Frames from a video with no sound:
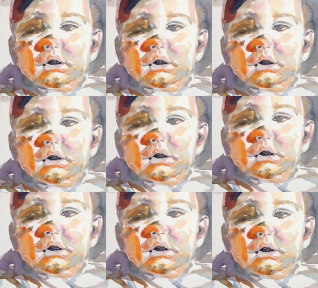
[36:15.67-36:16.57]

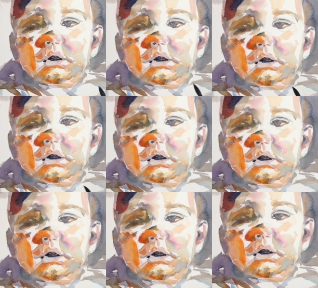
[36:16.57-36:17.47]

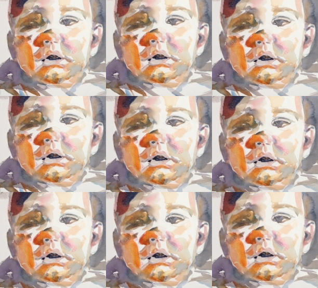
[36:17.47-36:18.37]

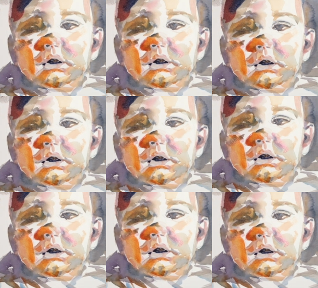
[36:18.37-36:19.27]

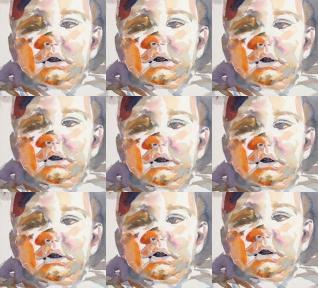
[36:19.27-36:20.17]
(silence)